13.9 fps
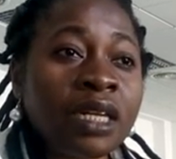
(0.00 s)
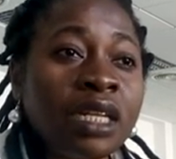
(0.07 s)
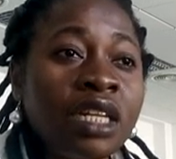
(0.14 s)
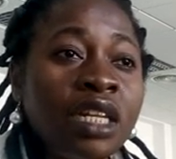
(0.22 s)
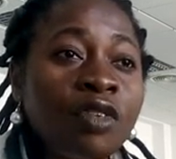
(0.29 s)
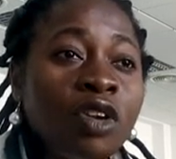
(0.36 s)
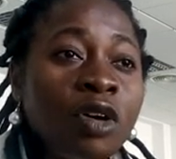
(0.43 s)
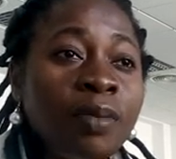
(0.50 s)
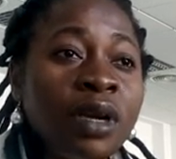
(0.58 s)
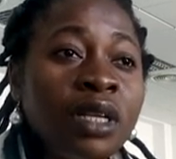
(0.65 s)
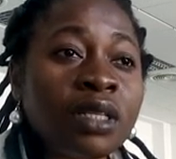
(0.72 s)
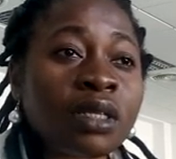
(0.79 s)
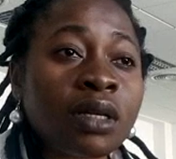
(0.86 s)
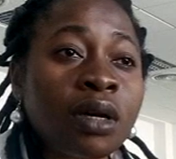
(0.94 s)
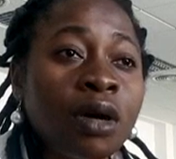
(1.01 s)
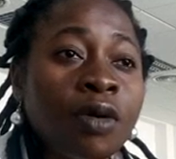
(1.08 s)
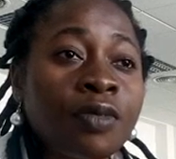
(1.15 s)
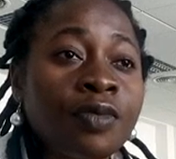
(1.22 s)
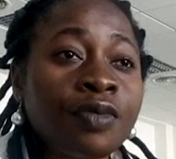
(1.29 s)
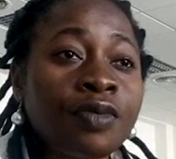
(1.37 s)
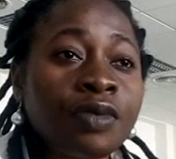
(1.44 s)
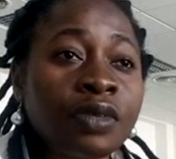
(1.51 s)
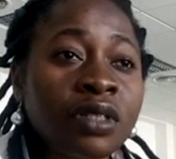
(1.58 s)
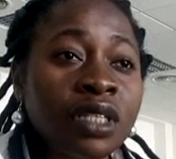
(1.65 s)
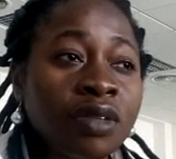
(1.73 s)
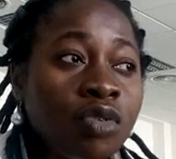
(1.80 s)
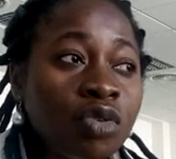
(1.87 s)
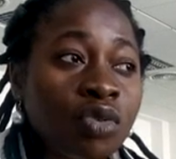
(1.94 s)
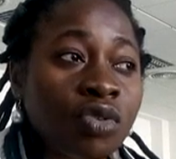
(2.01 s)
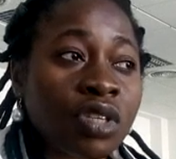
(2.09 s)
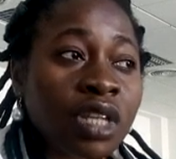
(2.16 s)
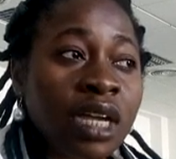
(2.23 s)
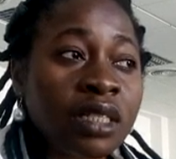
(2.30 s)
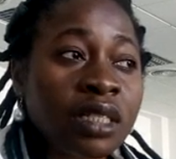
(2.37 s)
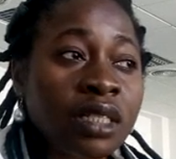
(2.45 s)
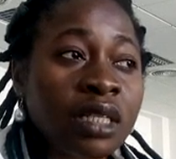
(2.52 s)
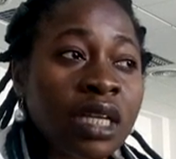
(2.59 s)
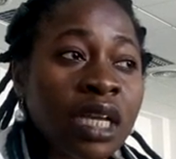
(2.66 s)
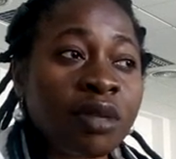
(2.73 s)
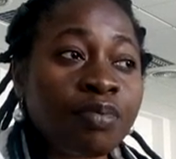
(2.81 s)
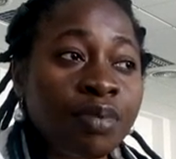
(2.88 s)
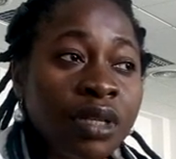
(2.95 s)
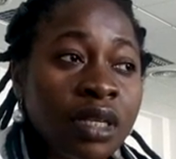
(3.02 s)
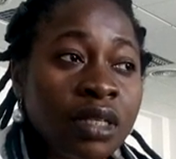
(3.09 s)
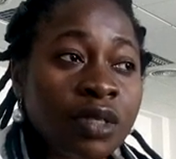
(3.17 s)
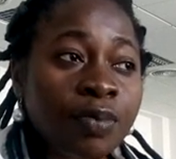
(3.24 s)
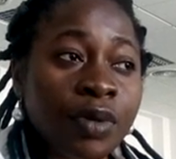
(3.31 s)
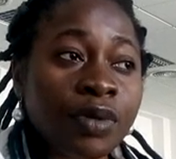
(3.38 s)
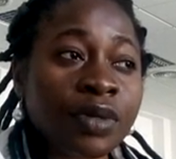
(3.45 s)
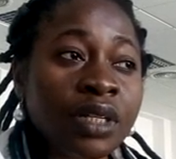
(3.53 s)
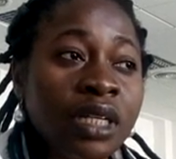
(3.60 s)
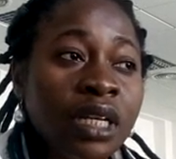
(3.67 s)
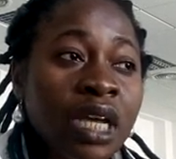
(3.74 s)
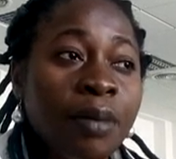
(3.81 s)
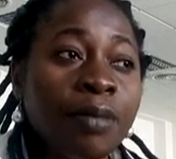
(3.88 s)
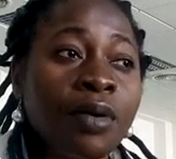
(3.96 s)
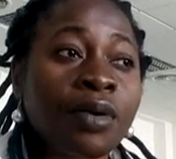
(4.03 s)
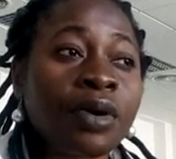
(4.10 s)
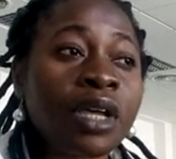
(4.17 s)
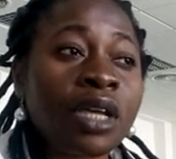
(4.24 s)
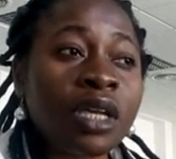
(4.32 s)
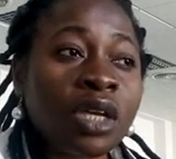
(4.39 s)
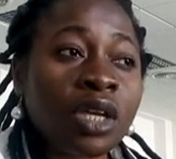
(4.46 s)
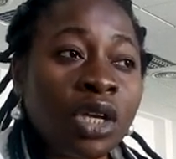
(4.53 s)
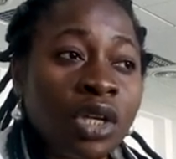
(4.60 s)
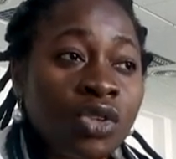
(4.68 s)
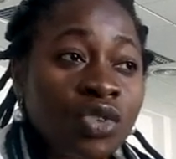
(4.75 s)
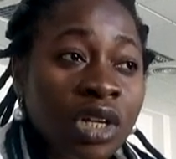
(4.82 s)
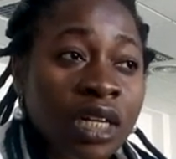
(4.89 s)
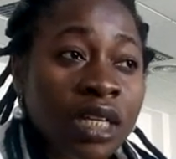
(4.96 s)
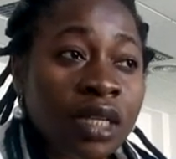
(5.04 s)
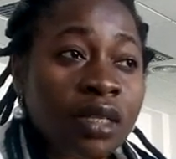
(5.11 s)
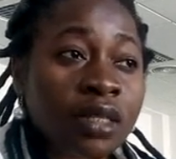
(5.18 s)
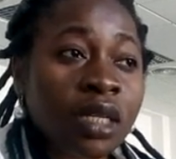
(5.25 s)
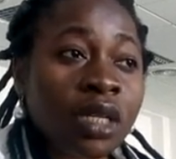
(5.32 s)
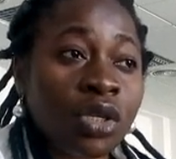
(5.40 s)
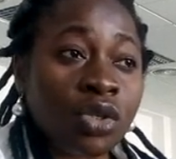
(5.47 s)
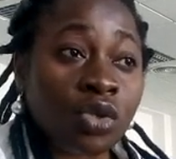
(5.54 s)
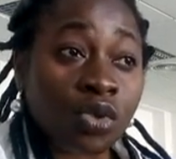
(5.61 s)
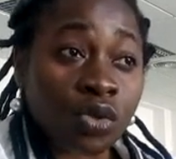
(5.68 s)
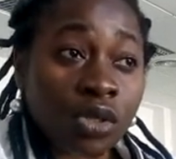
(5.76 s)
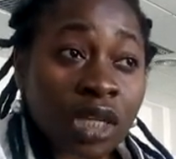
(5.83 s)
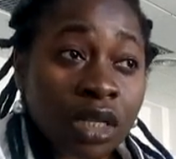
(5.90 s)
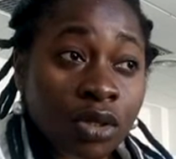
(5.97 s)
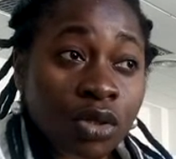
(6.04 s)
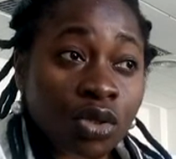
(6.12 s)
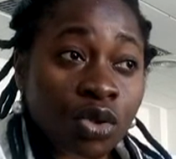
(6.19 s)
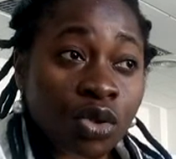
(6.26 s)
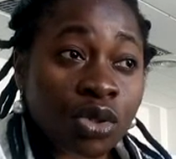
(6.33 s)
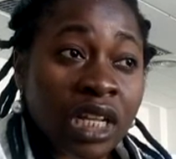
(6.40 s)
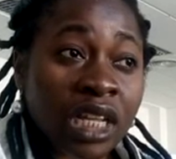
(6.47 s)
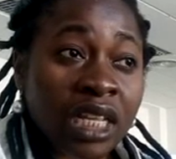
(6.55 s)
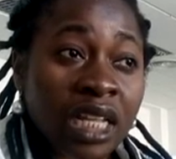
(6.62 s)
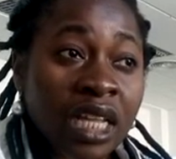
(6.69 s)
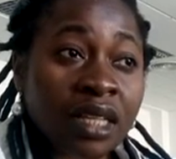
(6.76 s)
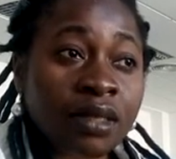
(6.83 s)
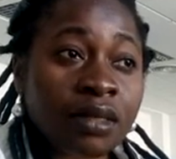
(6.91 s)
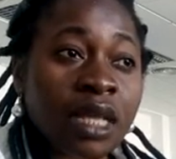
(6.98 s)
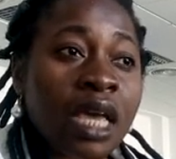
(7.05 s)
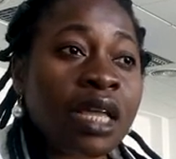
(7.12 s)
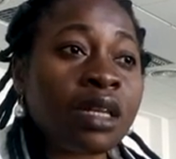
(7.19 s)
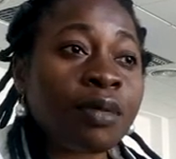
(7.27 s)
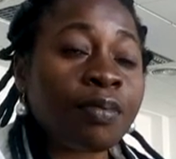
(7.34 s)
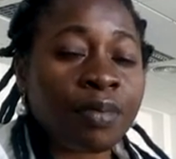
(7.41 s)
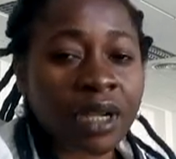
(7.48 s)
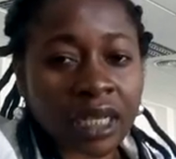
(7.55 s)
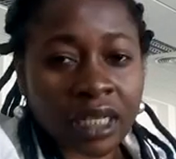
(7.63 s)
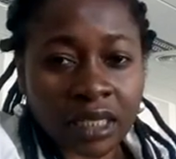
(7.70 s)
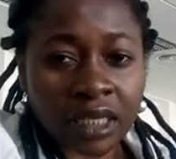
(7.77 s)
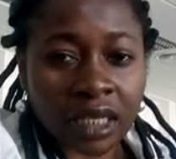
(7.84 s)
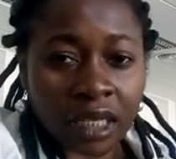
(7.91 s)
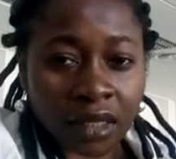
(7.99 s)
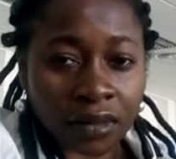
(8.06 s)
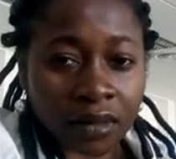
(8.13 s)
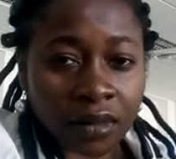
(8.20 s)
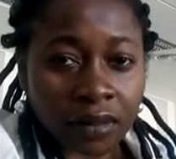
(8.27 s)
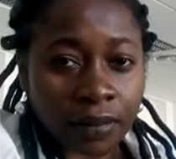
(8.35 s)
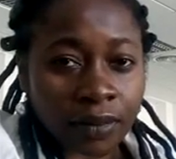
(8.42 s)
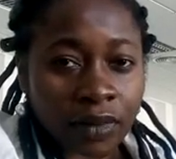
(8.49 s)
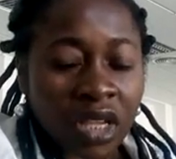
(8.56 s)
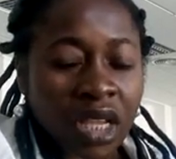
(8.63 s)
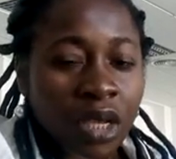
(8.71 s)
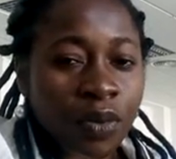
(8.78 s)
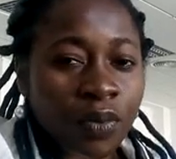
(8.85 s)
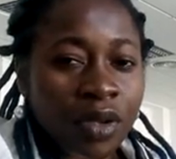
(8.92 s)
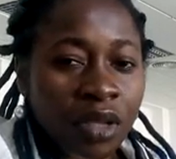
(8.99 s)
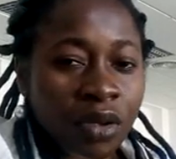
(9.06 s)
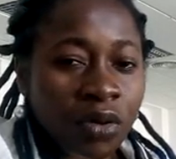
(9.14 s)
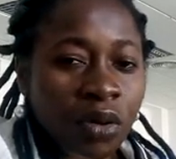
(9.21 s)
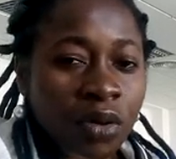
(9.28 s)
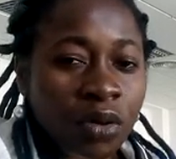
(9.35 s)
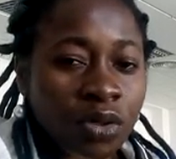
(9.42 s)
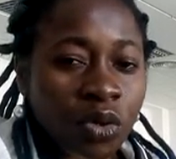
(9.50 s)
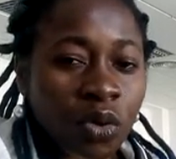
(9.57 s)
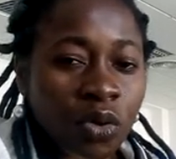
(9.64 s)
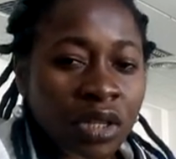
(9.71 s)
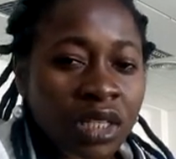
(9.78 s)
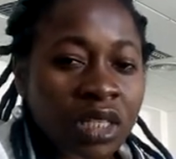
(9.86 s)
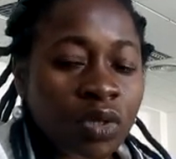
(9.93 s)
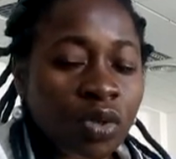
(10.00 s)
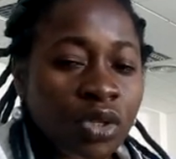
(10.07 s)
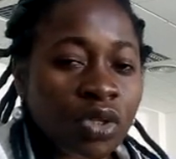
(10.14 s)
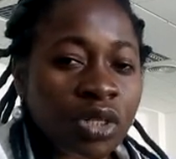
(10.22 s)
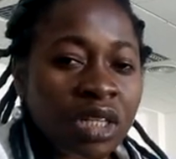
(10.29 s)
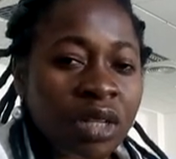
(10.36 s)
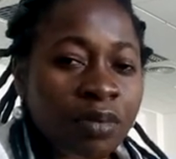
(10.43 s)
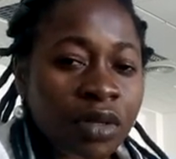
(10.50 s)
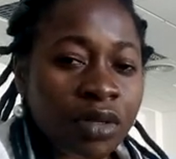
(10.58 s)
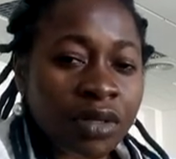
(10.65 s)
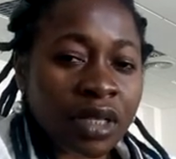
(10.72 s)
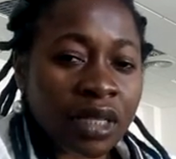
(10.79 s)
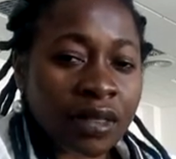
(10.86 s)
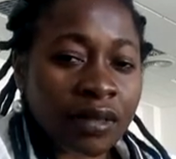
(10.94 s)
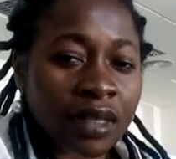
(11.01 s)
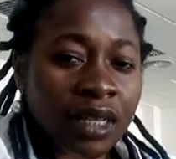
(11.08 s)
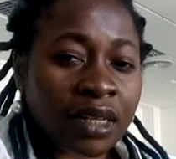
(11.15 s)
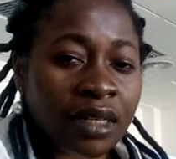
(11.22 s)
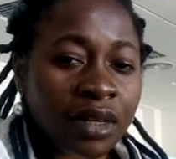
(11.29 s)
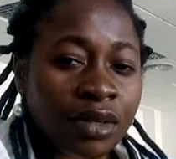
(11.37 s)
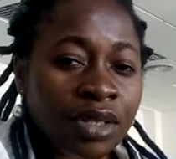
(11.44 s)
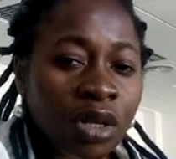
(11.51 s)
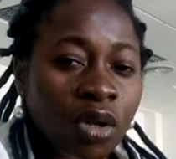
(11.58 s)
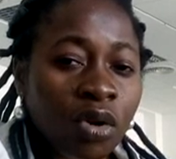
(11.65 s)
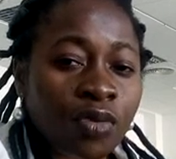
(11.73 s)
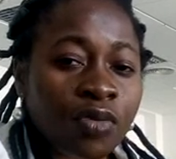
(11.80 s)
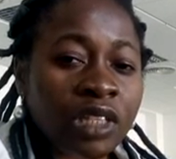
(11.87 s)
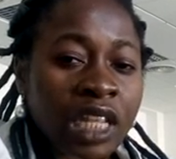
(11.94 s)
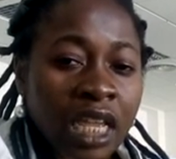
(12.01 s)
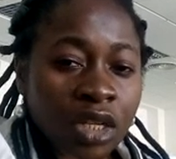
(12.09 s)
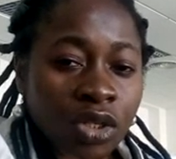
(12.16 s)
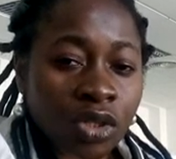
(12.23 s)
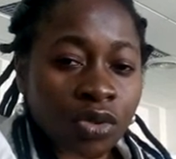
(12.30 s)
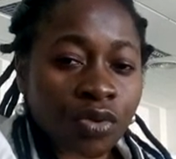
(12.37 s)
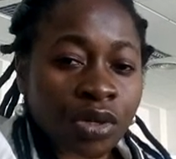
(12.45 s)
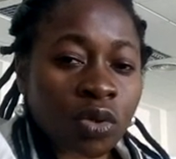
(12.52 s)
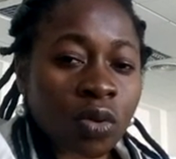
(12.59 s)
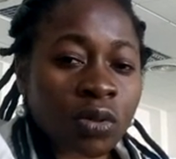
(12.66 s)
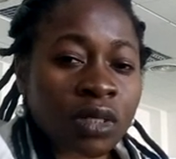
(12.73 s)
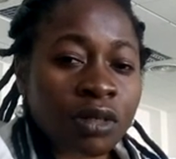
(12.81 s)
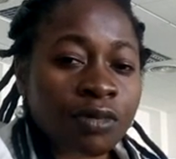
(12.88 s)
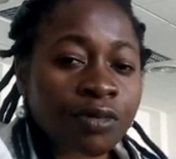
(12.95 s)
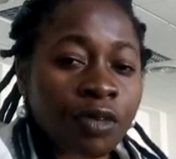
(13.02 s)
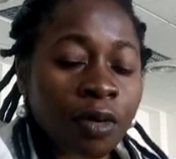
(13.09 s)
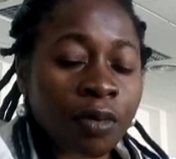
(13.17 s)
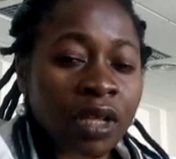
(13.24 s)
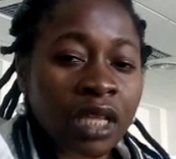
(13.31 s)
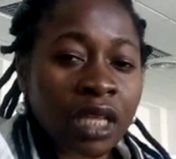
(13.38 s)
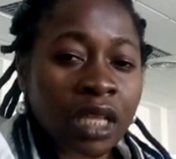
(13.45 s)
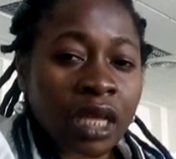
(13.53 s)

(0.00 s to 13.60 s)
the development of civil society and peace building among Israelis, Jordanians, and Palestinians. We all know the situation in the Middle East, that there is a lot of tension resulting from